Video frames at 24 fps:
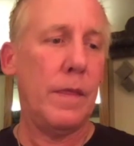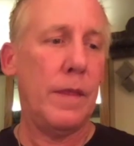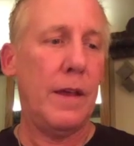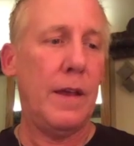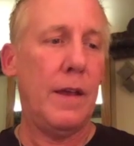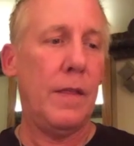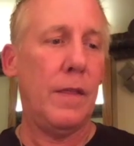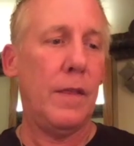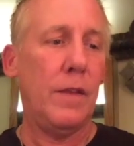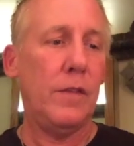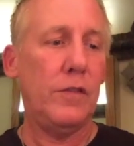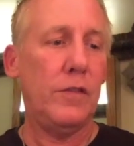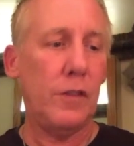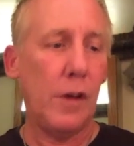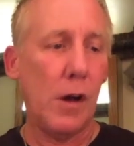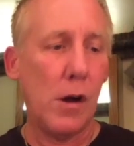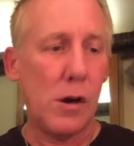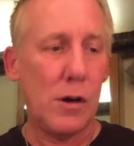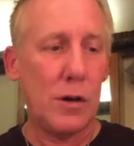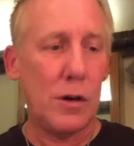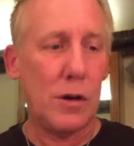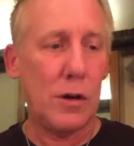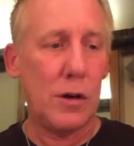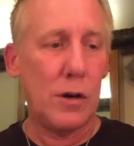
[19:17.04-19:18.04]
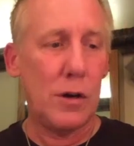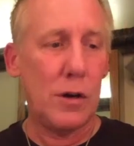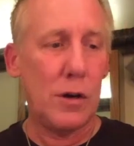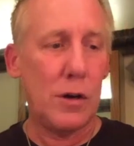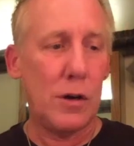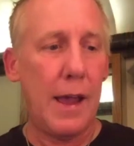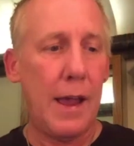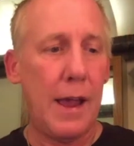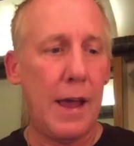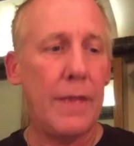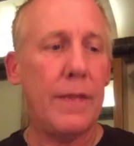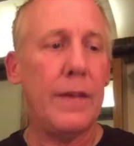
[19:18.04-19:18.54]
the
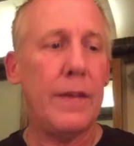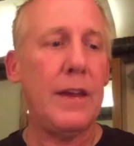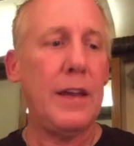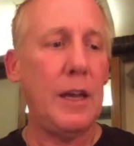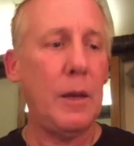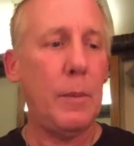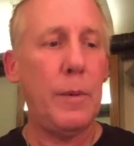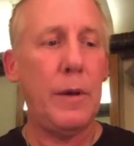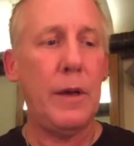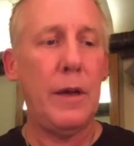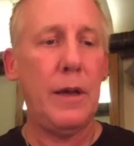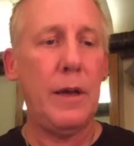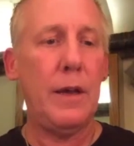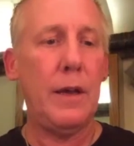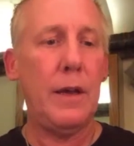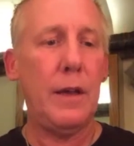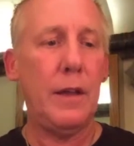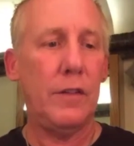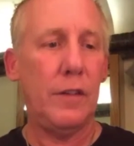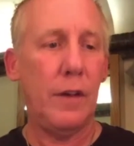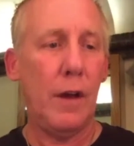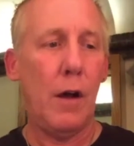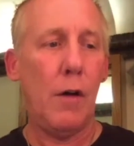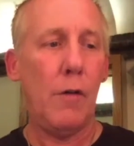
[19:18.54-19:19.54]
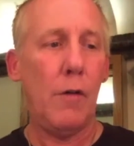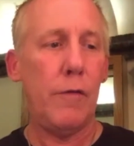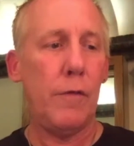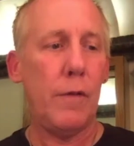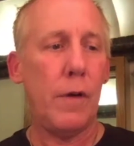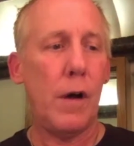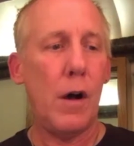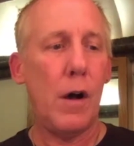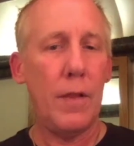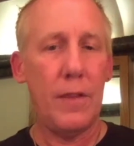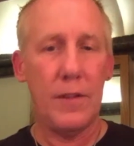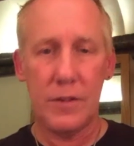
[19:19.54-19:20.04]
song and the EP
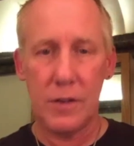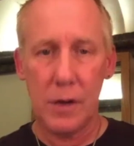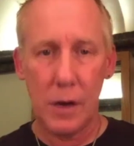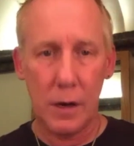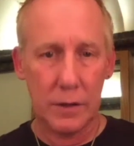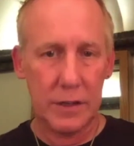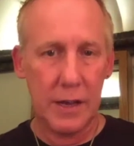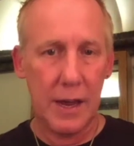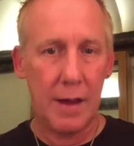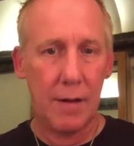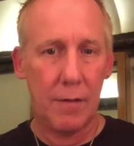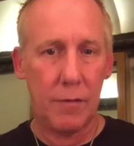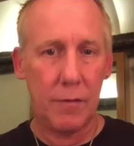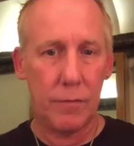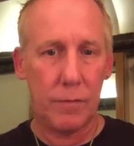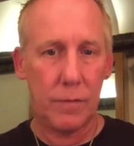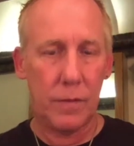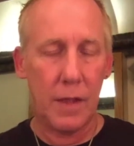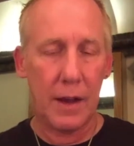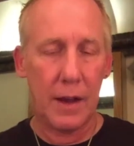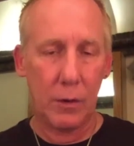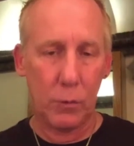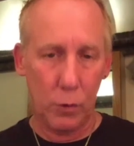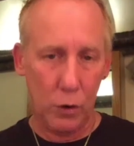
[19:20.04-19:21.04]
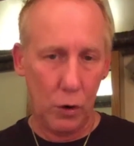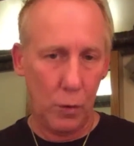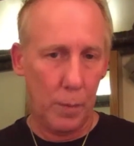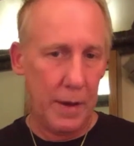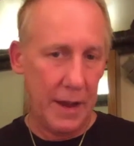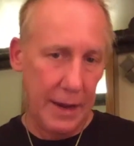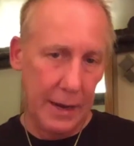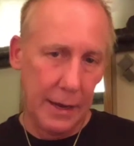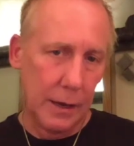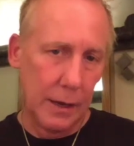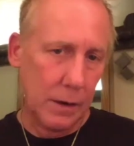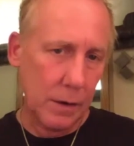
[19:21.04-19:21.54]
itself, all the songs have like
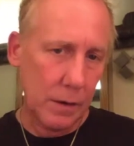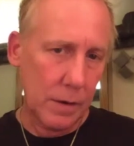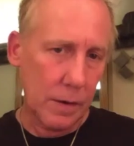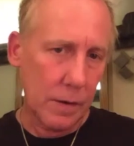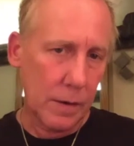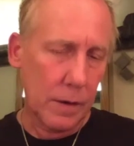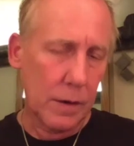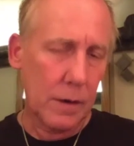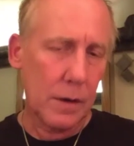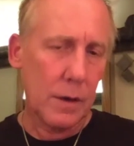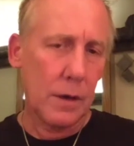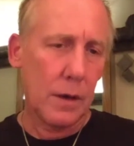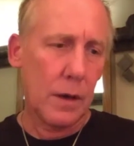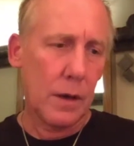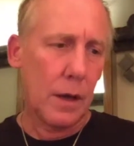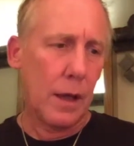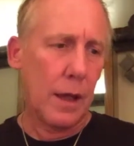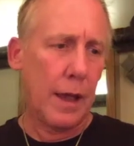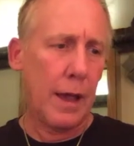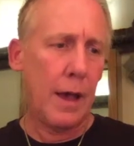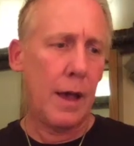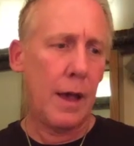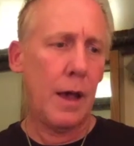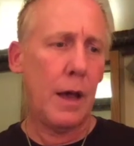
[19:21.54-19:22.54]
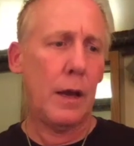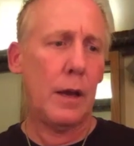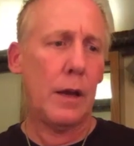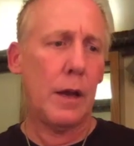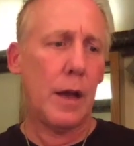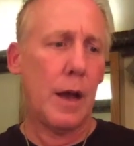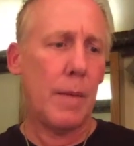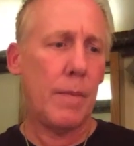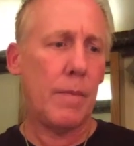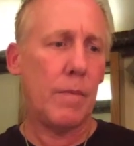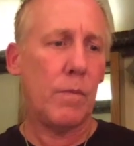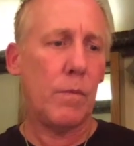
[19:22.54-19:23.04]
real meaning,
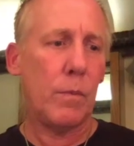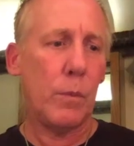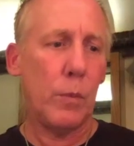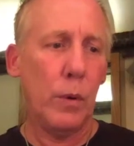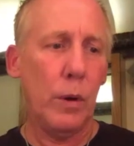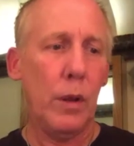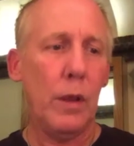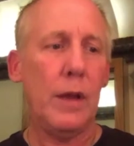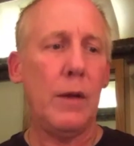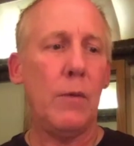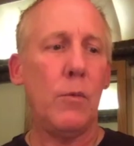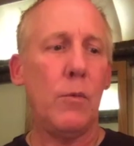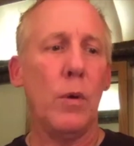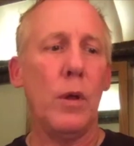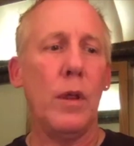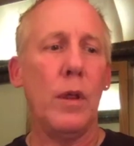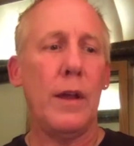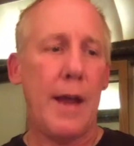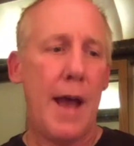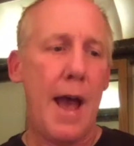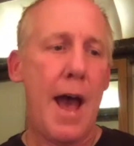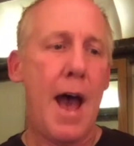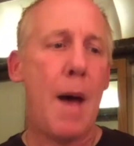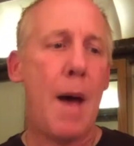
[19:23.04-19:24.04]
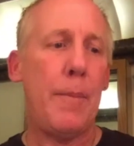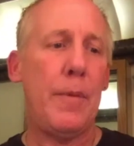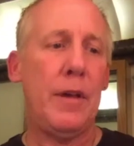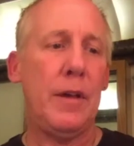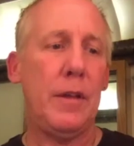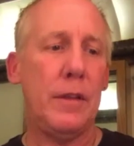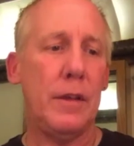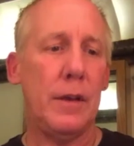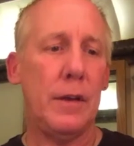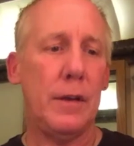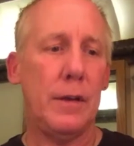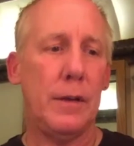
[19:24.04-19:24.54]
and I'm really, really
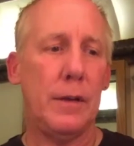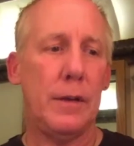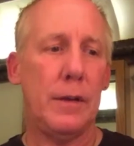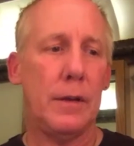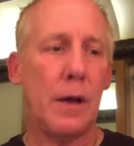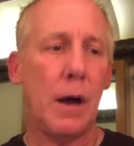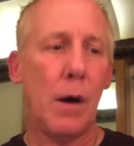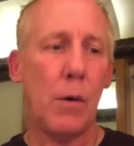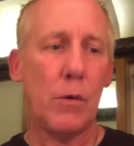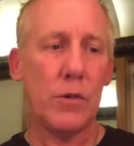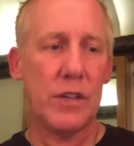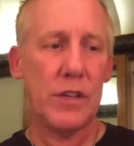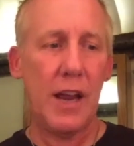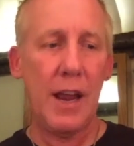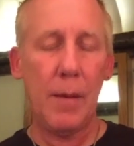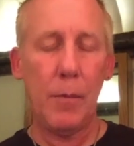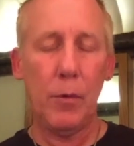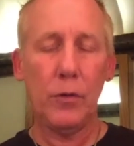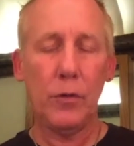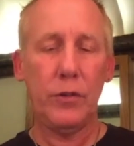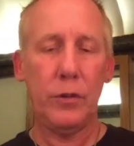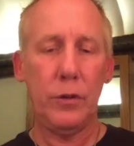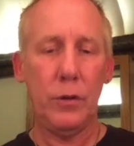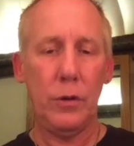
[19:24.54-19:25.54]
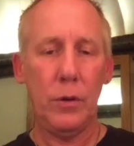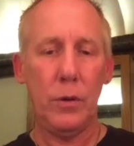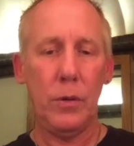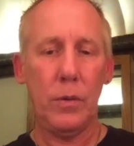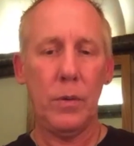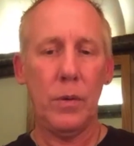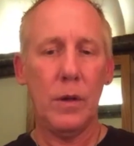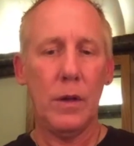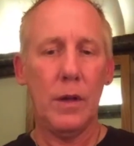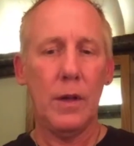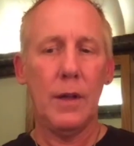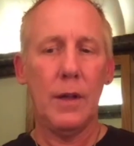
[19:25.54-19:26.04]
happy that I was able
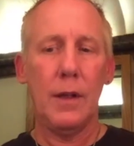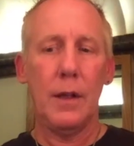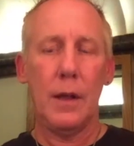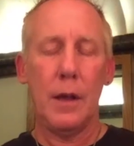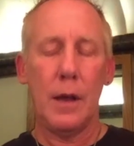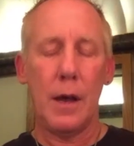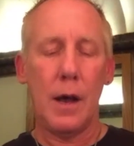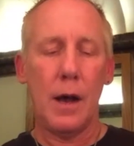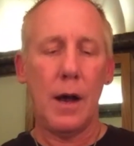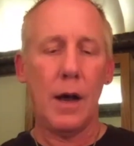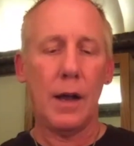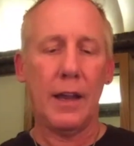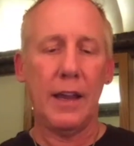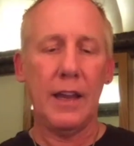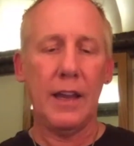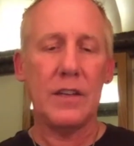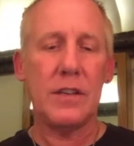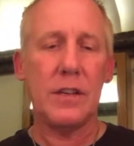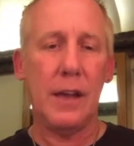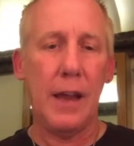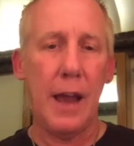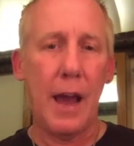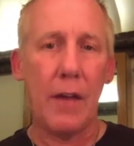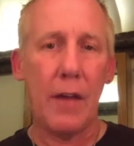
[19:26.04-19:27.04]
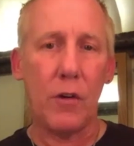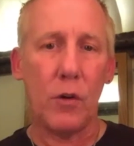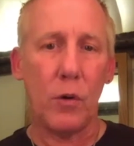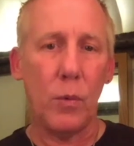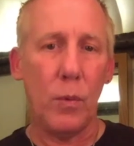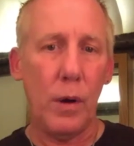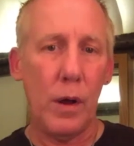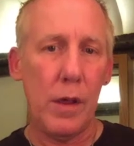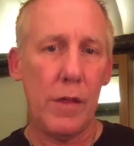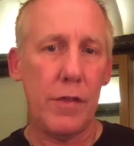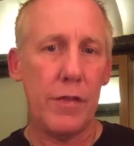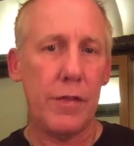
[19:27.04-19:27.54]
to get
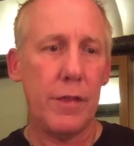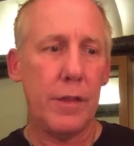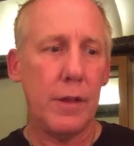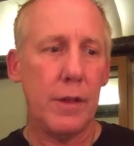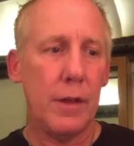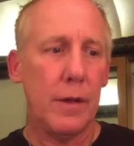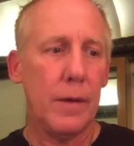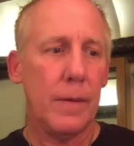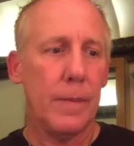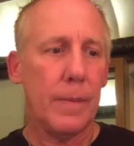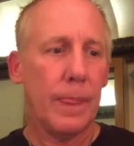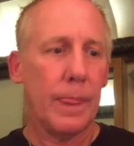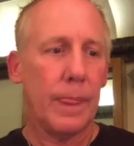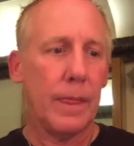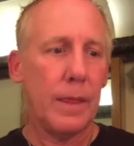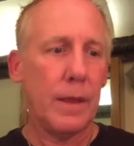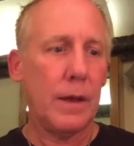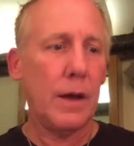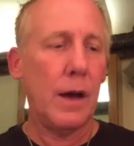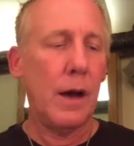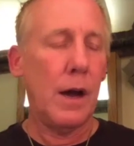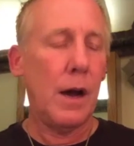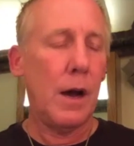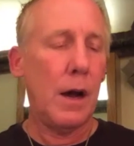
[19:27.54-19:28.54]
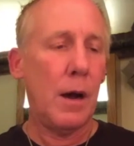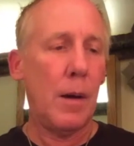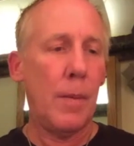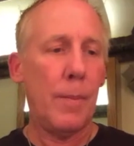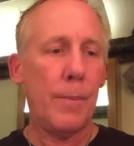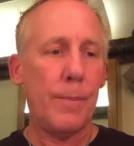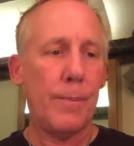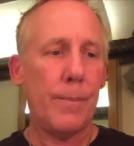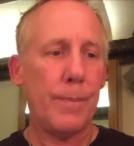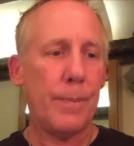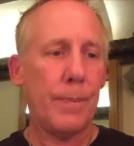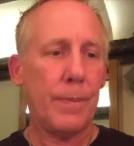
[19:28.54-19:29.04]
together with
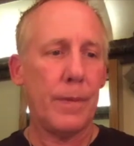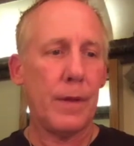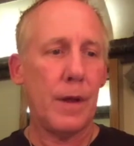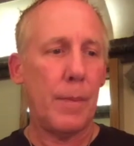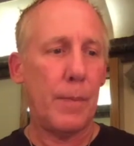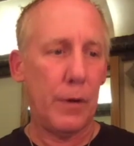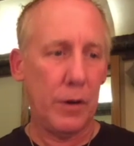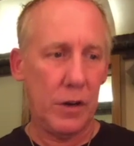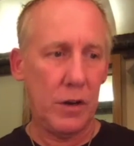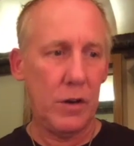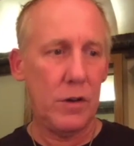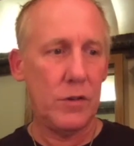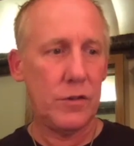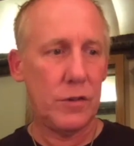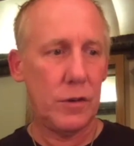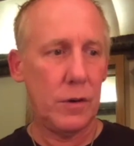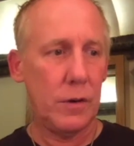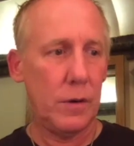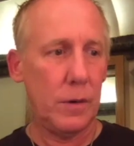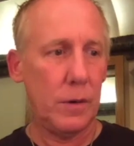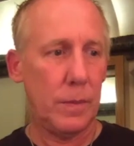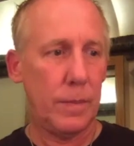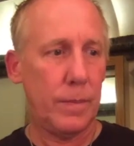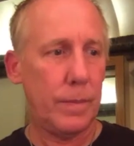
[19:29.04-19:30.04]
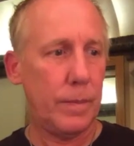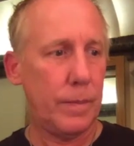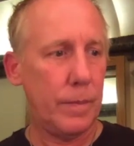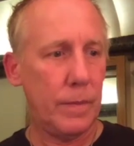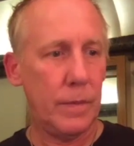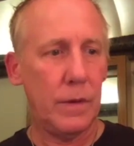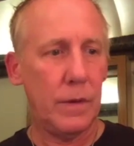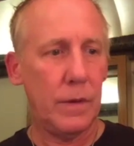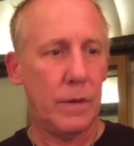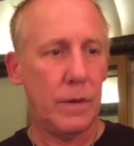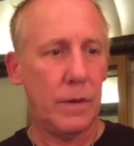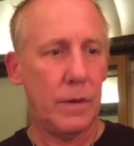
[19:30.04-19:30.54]
a producer
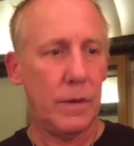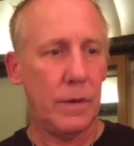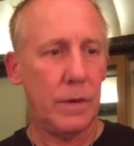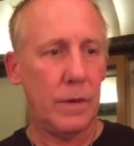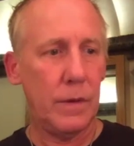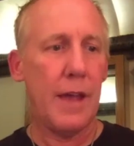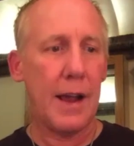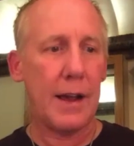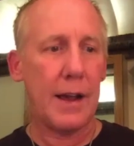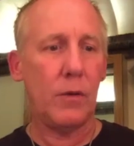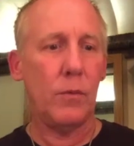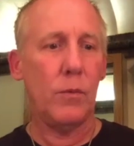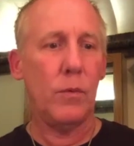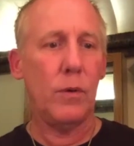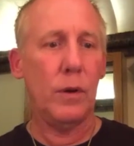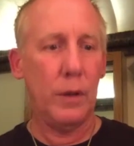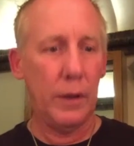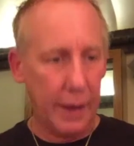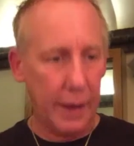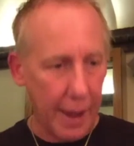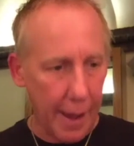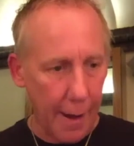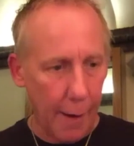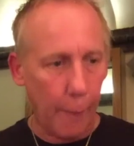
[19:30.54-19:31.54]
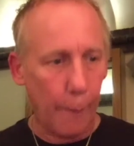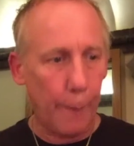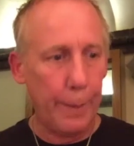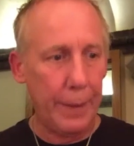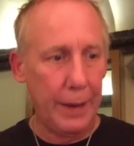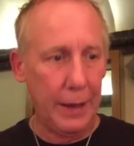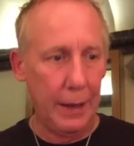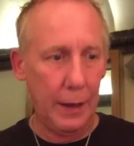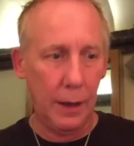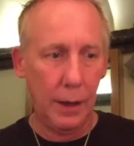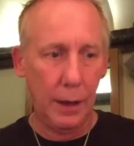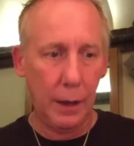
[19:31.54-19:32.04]
that could really
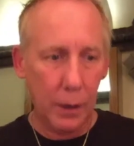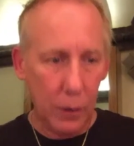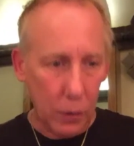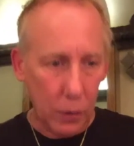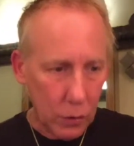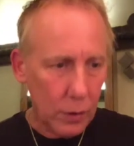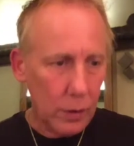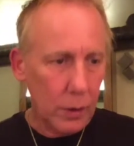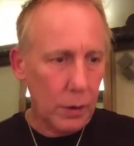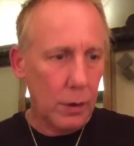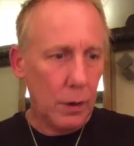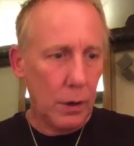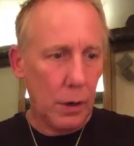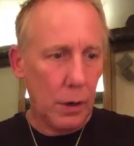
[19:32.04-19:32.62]
help me